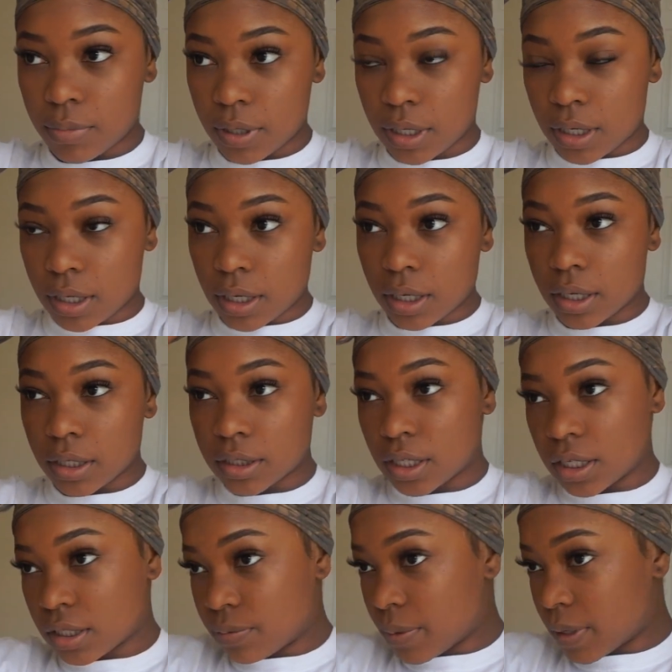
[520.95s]
Because
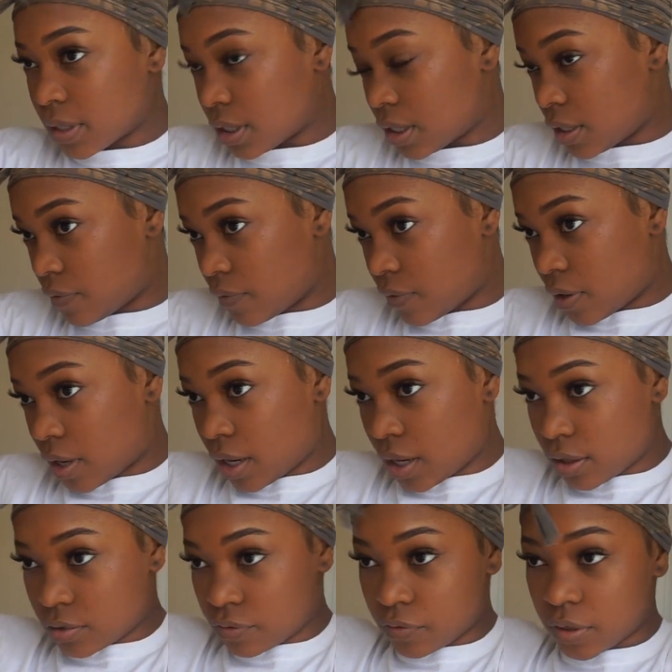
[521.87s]
especially if your hair
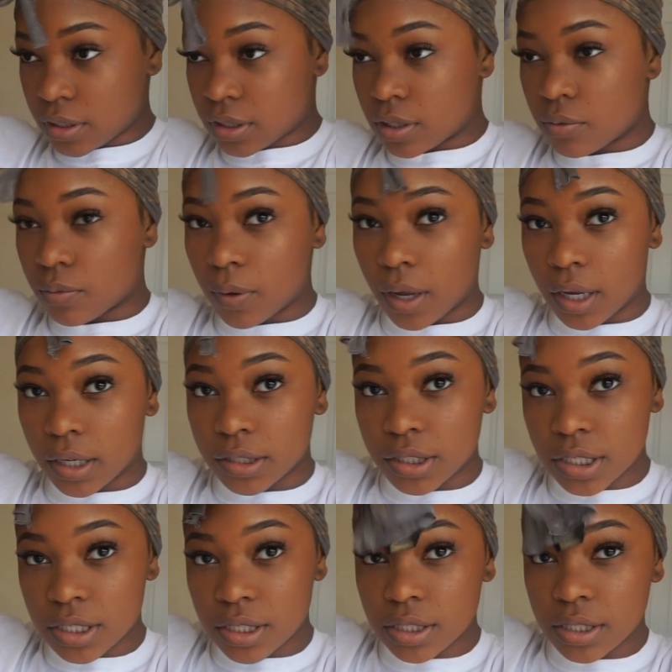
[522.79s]
is freshly washed,
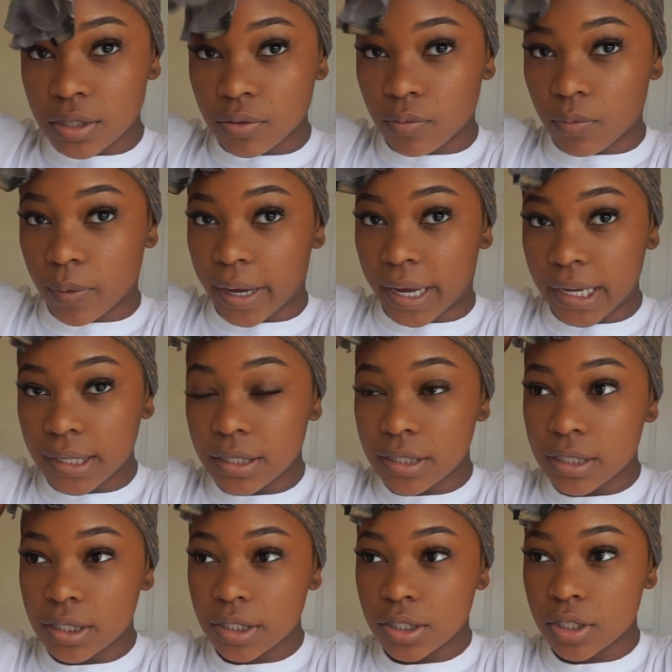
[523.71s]
it's still wet.
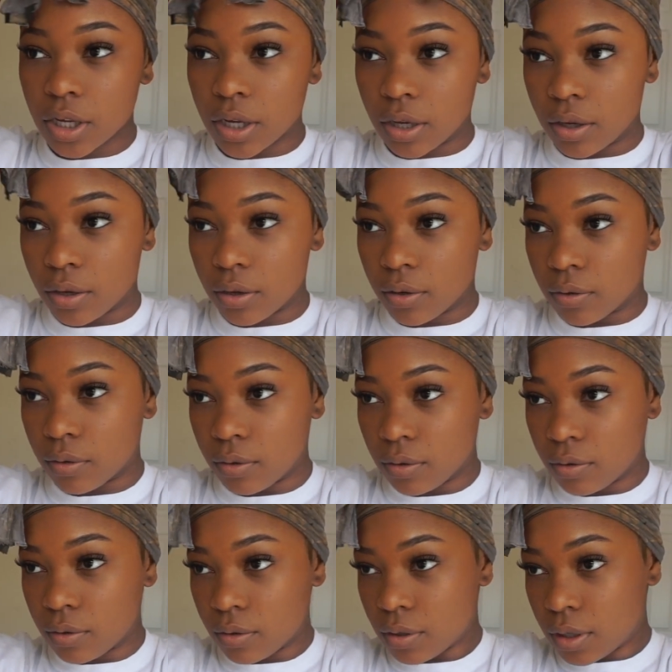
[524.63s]
So
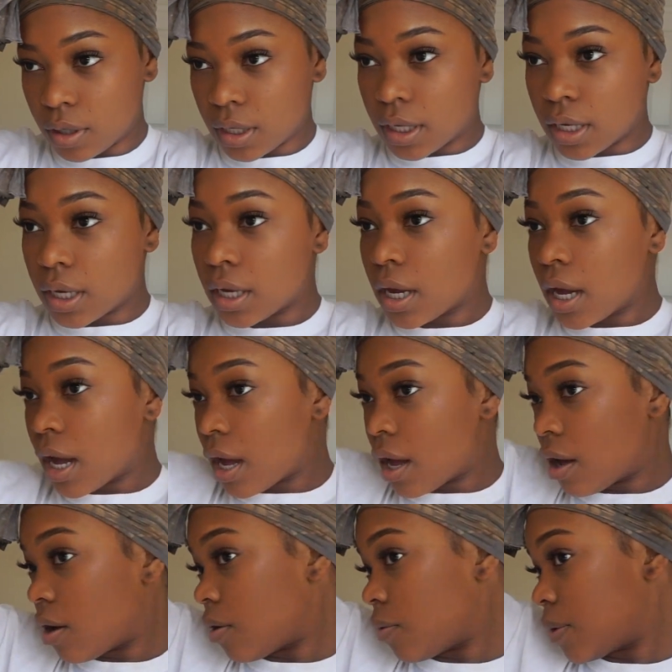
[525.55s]
I
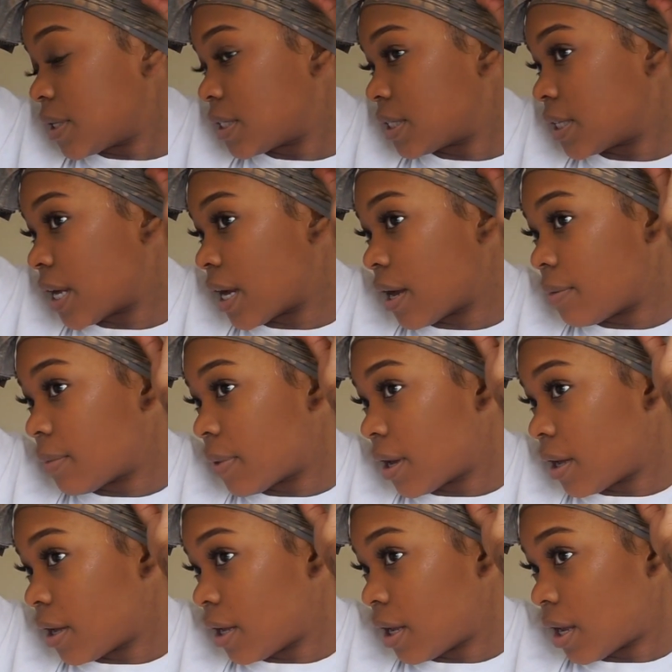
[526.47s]
always tie
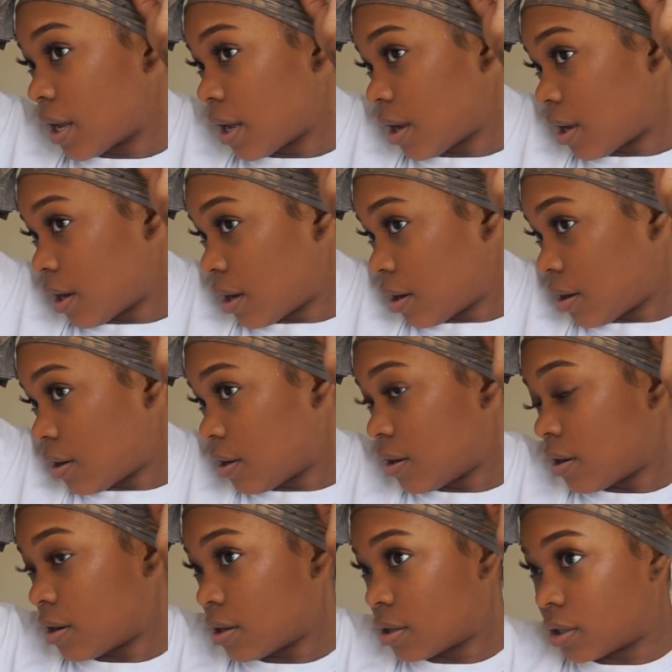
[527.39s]
my
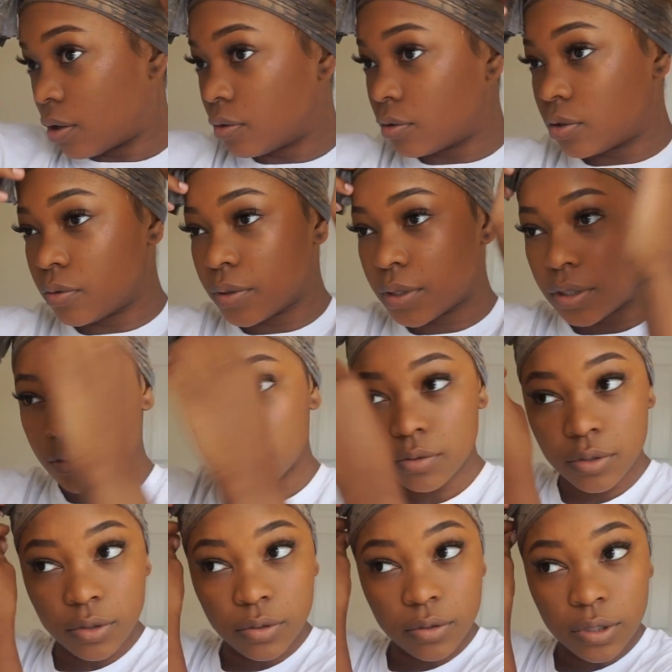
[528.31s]
hair. Don't do it too
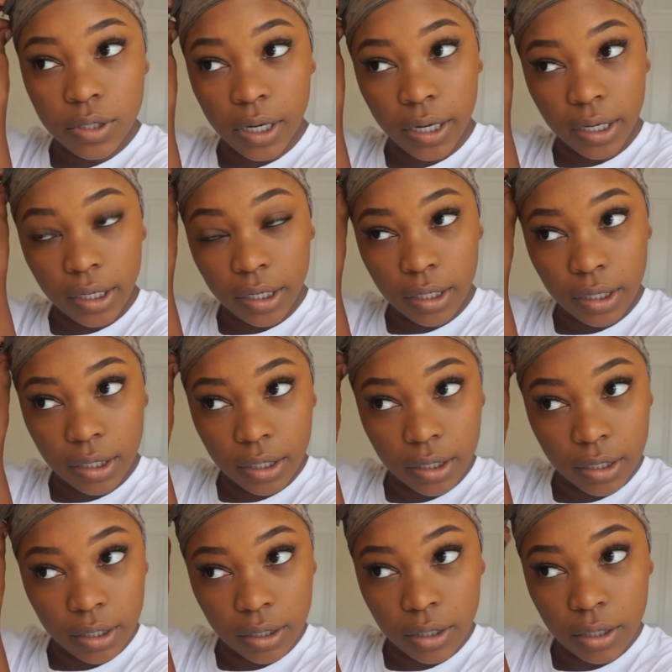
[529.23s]
tight
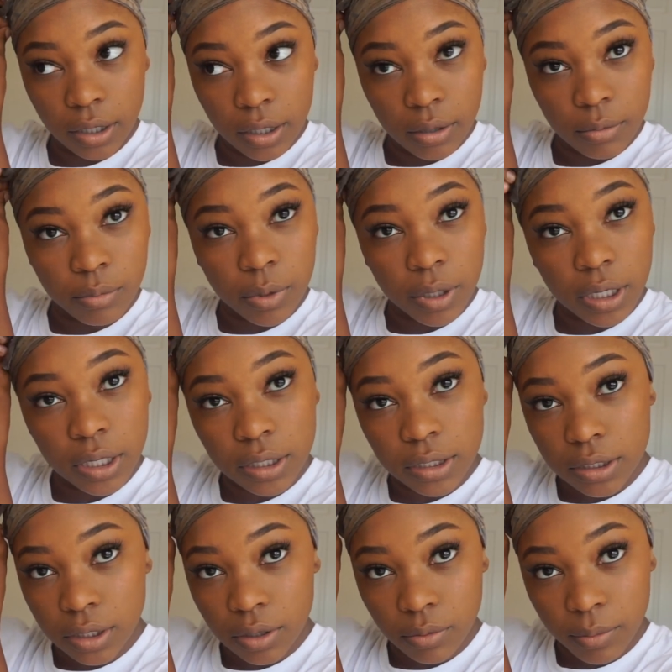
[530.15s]
because
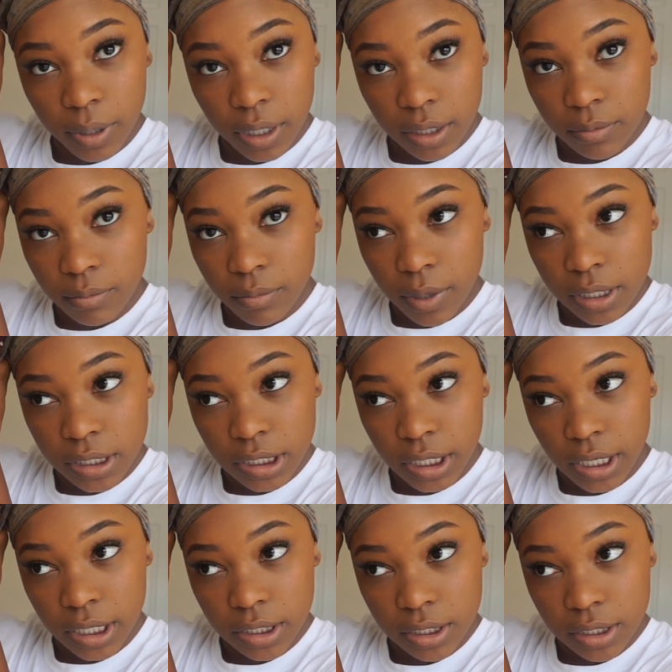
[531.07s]
it'll mess your
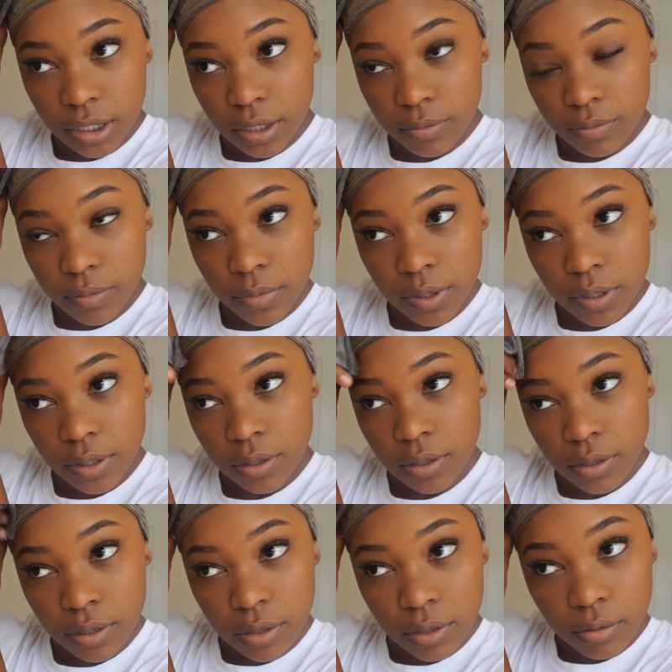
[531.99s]
edges up.
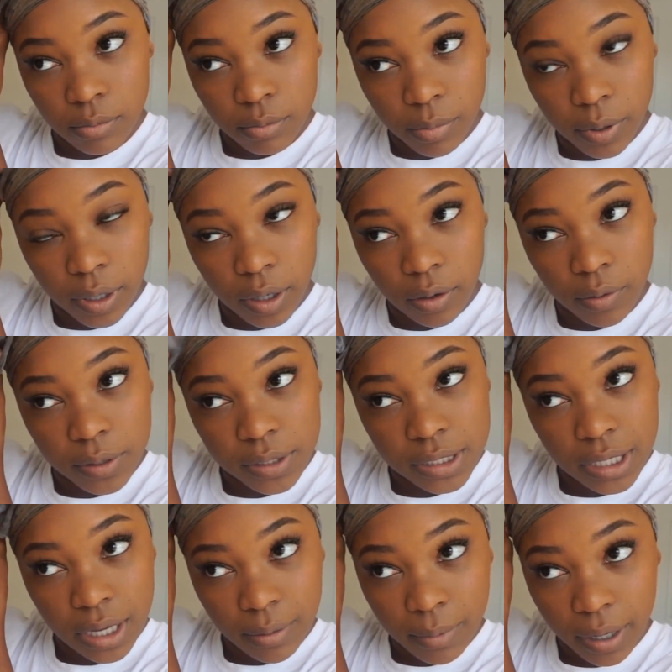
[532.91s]
But I always
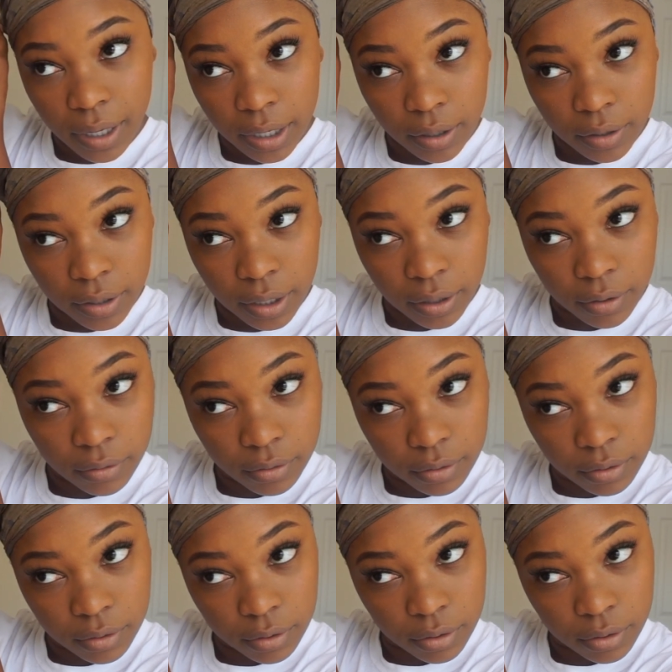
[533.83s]
tie my hair down.